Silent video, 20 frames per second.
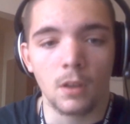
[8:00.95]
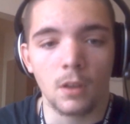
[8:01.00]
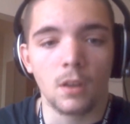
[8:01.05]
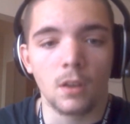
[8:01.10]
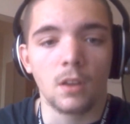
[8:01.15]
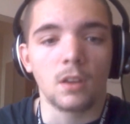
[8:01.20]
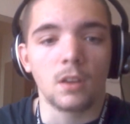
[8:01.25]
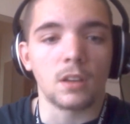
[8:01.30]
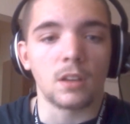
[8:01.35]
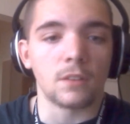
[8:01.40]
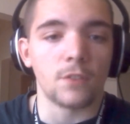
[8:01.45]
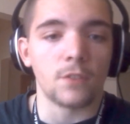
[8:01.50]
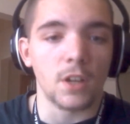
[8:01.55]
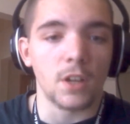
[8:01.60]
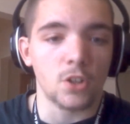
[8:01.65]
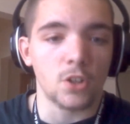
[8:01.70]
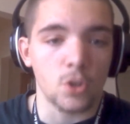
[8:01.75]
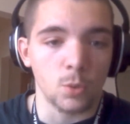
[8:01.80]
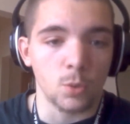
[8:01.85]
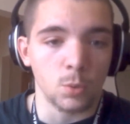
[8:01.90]

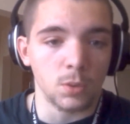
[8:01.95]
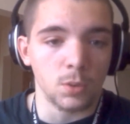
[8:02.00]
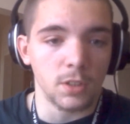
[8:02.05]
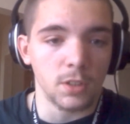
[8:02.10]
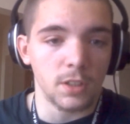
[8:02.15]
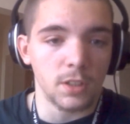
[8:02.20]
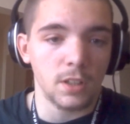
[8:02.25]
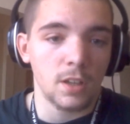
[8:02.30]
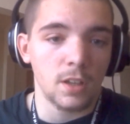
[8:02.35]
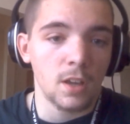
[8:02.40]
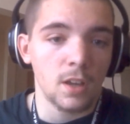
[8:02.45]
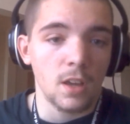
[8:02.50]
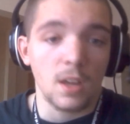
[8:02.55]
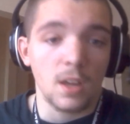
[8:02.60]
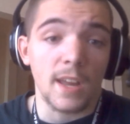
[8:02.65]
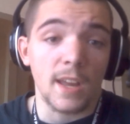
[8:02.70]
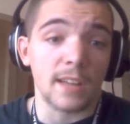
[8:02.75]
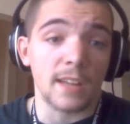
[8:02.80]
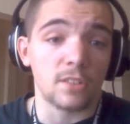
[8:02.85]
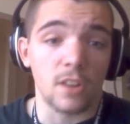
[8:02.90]
eventually
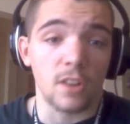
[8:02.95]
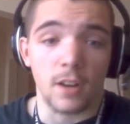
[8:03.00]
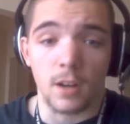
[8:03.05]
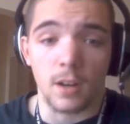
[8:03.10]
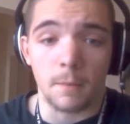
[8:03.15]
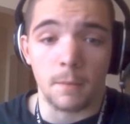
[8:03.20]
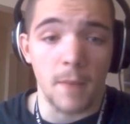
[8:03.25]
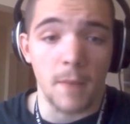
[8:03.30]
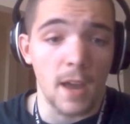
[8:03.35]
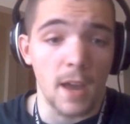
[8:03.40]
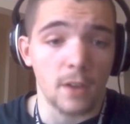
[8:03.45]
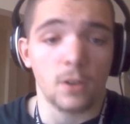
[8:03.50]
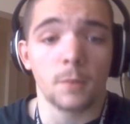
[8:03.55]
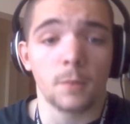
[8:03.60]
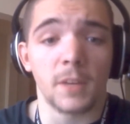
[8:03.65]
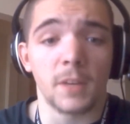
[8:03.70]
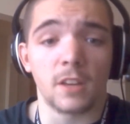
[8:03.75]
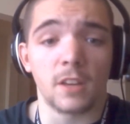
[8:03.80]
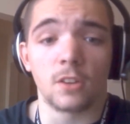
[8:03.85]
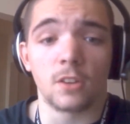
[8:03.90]
it's not going to matter,
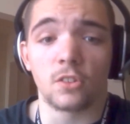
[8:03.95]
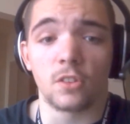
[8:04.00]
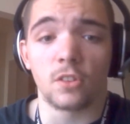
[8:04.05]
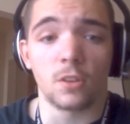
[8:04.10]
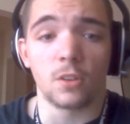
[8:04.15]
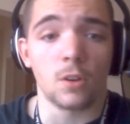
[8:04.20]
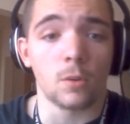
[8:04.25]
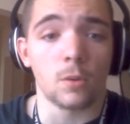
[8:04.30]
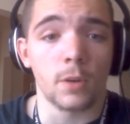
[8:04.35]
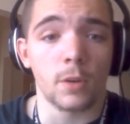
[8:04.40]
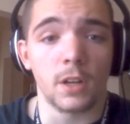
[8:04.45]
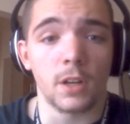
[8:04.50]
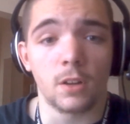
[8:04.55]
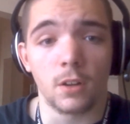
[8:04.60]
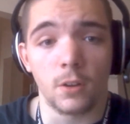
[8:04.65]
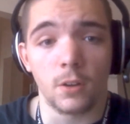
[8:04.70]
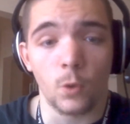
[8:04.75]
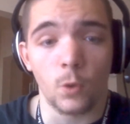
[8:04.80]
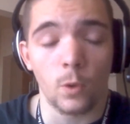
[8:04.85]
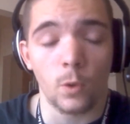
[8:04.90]
because they're already going
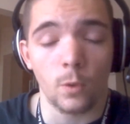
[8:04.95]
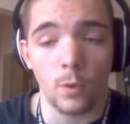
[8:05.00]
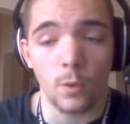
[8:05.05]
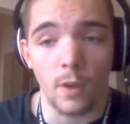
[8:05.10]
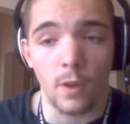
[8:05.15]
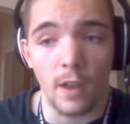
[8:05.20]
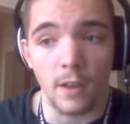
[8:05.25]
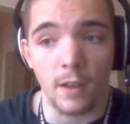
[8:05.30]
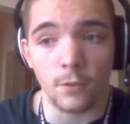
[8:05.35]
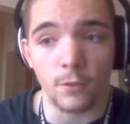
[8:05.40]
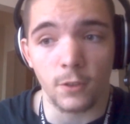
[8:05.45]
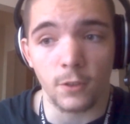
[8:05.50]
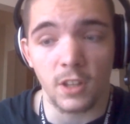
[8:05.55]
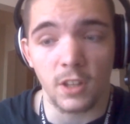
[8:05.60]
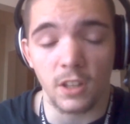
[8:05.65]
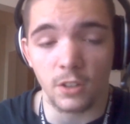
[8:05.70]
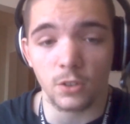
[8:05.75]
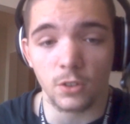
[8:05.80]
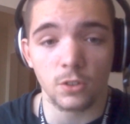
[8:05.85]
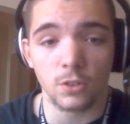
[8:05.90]
to have
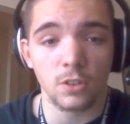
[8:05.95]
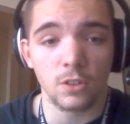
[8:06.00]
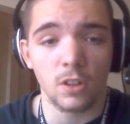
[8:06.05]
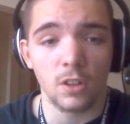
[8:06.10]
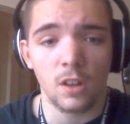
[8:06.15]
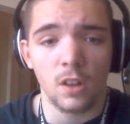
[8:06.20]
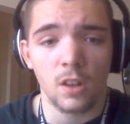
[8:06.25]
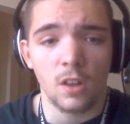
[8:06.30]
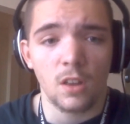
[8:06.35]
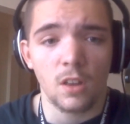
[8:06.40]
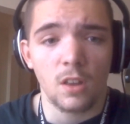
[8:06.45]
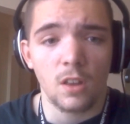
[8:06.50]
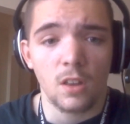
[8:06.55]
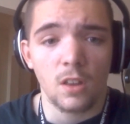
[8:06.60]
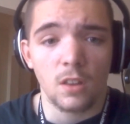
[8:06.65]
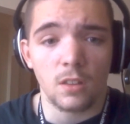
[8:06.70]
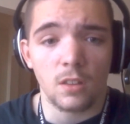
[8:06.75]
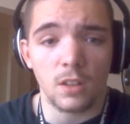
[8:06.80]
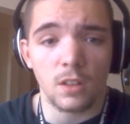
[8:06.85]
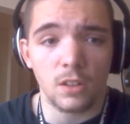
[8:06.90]
killed
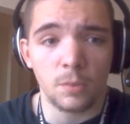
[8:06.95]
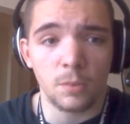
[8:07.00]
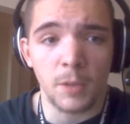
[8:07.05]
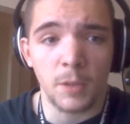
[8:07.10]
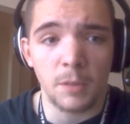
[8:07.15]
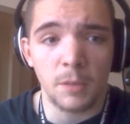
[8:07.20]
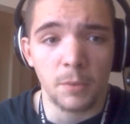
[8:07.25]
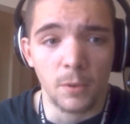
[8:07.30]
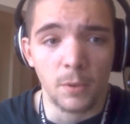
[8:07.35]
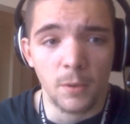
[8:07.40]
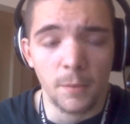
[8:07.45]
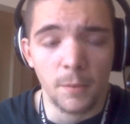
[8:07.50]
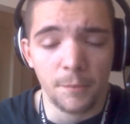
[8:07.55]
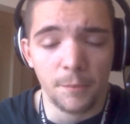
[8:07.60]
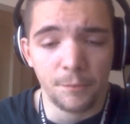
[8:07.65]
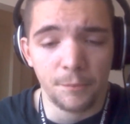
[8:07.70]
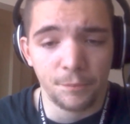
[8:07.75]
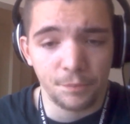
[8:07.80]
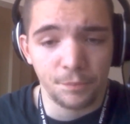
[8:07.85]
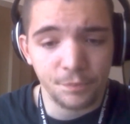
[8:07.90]
these people.
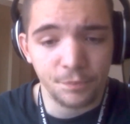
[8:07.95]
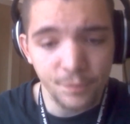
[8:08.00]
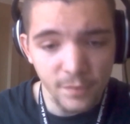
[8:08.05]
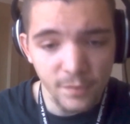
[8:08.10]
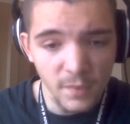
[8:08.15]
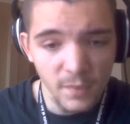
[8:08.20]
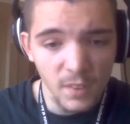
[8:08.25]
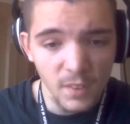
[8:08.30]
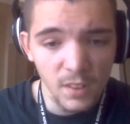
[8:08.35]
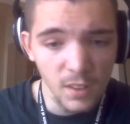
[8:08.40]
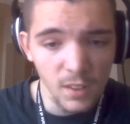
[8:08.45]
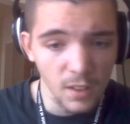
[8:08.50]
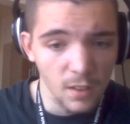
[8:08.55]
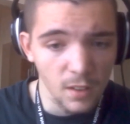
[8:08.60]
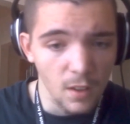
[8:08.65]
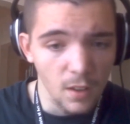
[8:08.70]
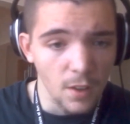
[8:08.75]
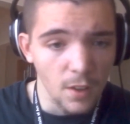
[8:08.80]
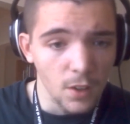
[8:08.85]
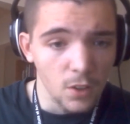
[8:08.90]

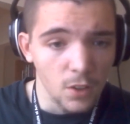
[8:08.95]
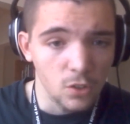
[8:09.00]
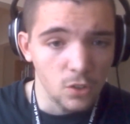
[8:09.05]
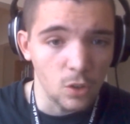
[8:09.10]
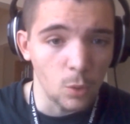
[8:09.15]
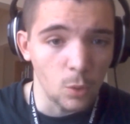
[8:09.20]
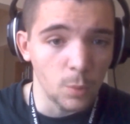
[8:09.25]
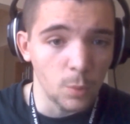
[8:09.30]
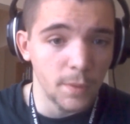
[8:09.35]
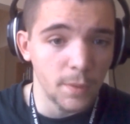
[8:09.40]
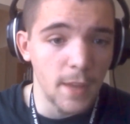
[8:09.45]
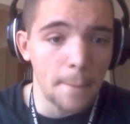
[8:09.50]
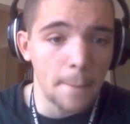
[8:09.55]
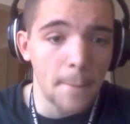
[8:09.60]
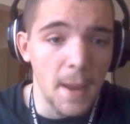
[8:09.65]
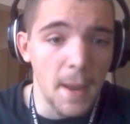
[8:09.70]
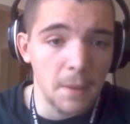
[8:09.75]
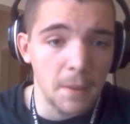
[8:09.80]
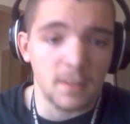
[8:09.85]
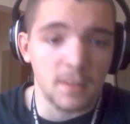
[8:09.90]
So they
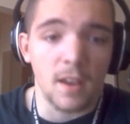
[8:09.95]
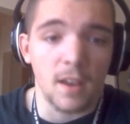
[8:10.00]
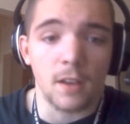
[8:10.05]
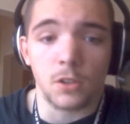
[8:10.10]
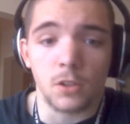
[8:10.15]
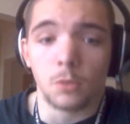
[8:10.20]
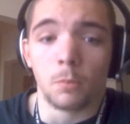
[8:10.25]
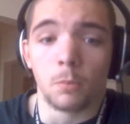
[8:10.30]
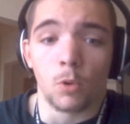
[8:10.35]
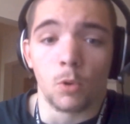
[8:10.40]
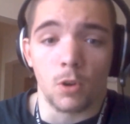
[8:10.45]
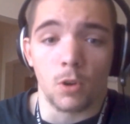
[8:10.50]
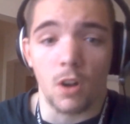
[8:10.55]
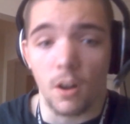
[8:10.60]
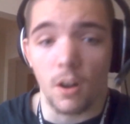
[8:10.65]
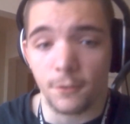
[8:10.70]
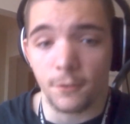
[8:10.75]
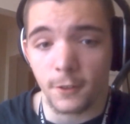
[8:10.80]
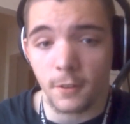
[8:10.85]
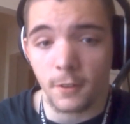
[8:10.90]
may attack you more
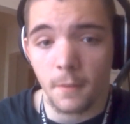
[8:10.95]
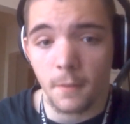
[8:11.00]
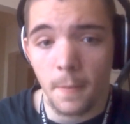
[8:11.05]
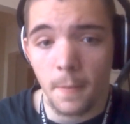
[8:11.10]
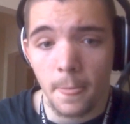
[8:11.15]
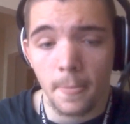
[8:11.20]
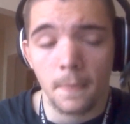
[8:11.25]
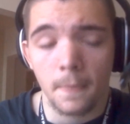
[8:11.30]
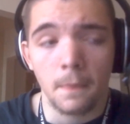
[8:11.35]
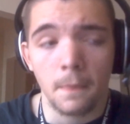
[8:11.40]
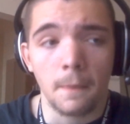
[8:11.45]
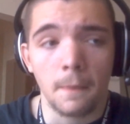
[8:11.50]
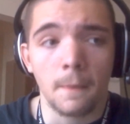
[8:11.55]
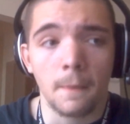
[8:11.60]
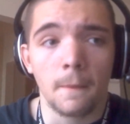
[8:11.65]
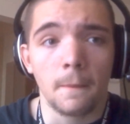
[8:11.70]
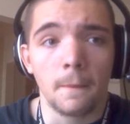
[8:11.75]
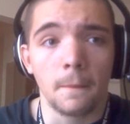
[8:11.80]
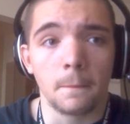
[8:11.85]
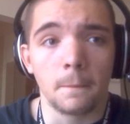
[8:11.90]
often,
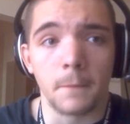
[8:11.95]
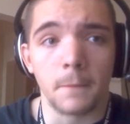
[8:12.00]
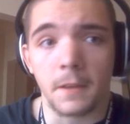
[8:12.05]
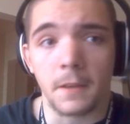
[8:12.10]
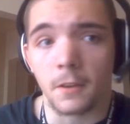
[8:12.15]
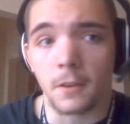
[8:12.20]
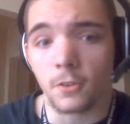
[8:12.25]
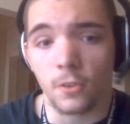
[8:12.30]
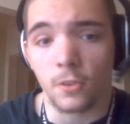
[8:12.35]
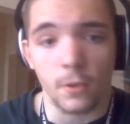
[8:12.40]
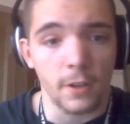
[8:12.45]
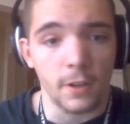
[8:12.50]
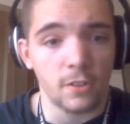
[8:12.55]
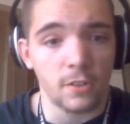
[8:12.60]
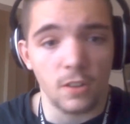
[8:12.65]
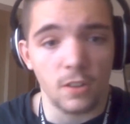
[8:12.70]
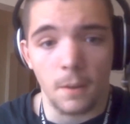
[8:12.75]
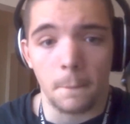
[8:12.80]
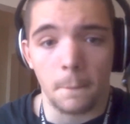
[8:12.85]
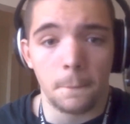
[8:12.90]
because there
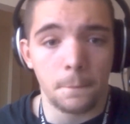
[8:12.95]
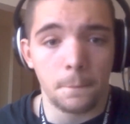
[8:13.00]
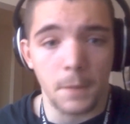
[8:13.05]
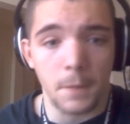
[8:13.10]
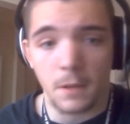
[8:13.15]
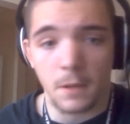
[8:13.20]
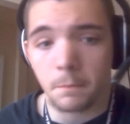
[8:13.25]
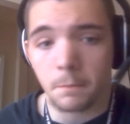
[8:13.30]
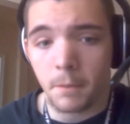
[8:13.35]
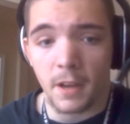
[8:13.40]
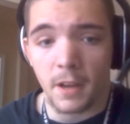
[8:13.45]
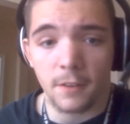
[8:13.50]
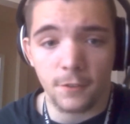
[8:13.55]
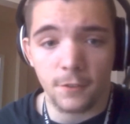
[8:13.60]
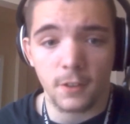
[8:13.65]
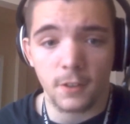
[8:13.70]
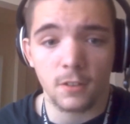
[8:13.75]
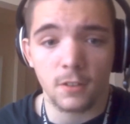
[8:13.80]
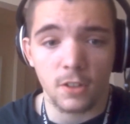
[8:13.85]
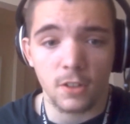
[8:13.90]
isn't a big
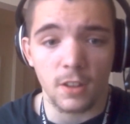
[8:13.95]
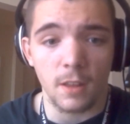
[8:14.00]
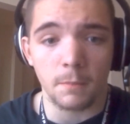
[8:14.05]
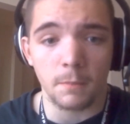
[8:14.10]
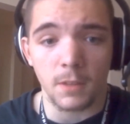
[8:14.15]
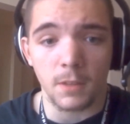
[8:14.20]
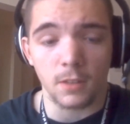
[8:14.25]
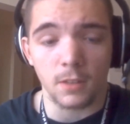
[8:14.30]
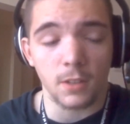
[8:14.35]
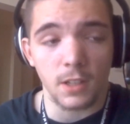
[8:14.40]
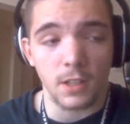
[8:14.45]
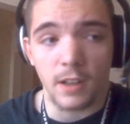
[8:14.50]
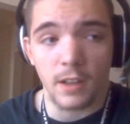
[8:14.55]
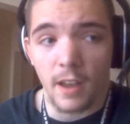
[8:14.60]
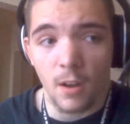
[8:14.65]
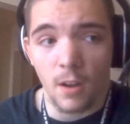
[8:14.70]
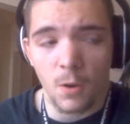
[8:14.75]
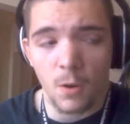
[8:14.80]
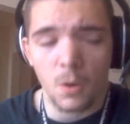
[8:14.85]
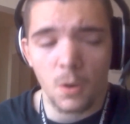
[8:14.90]
benefit to them killing it
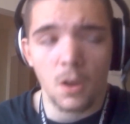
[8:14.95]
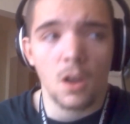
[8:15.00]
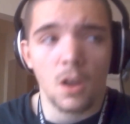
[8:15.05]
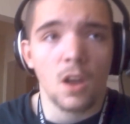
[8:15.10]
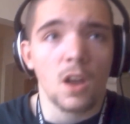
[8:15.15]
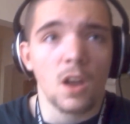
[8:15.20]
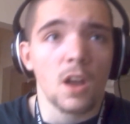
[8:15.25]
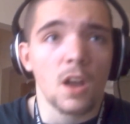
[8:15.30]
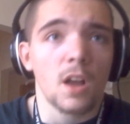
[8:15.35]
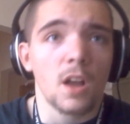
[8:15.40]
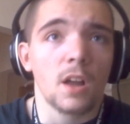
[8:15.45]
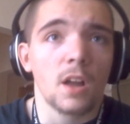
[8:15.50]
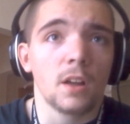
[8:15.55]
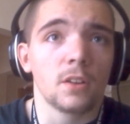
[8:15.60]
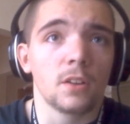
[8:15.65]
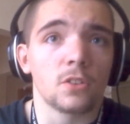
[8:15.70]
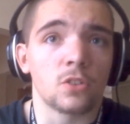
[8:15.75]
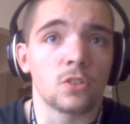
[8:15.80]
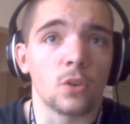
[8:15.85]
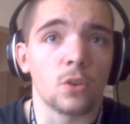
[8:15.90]
now.
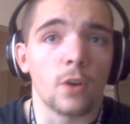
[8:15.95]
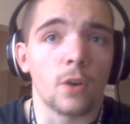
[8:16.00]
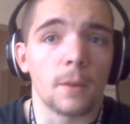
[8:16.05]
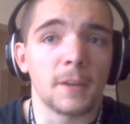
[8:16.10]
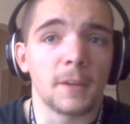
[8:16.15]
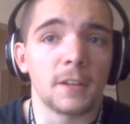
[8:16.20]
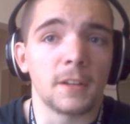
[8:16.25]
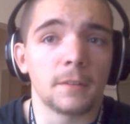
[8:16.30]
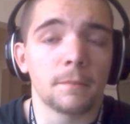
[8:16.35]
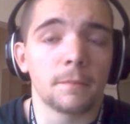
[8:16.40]
So, I mean,